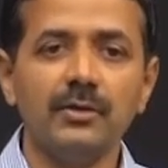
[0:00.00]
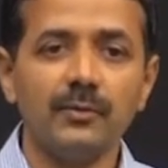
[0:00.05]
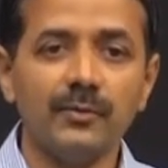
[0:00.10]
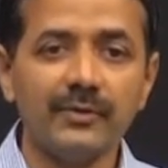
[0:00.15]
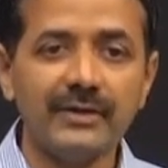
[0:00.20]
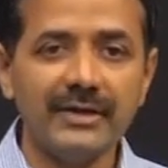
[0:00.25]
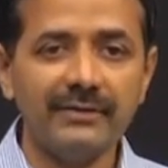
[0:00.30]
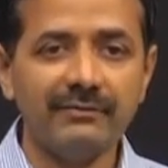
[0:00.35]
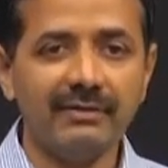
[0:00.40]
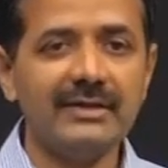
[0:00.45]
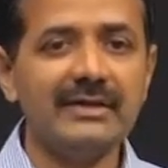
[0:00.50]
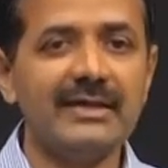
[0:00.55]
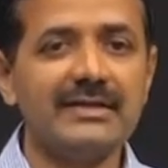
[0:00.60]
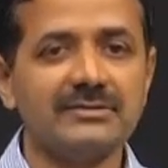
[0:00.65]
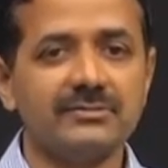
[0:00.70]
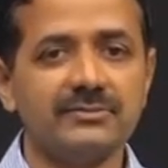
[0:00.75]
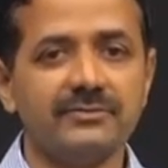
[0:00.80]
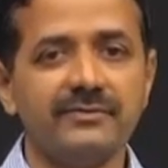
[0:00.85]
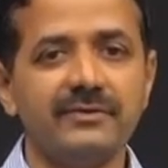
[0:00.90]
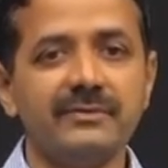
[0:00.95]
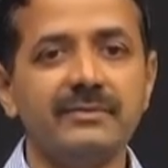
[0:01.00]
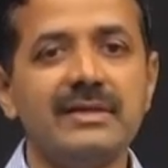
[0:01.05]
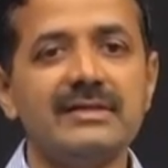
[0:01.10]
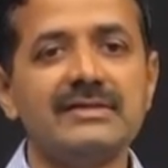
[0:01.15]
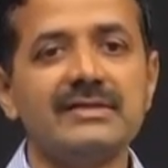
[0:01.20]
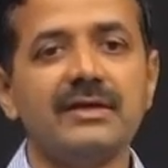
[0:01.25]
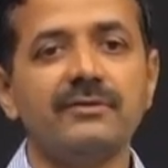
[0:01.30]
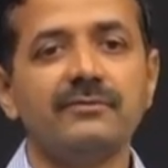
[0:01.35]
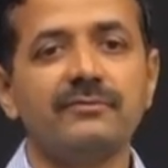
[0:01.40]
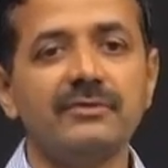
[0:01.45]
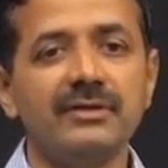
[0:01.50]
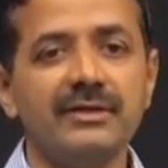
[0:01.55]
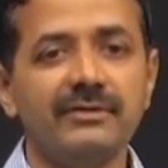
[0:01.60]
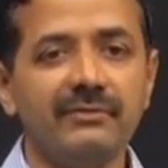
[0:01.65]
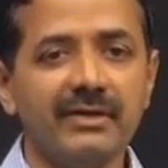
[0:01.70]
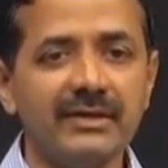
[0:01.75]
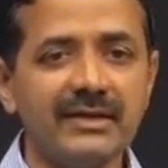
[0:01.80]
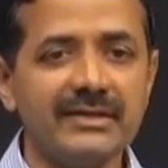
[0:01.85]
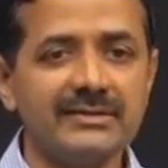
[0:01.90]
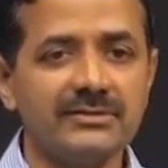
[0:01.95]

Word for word: only one X, females have only one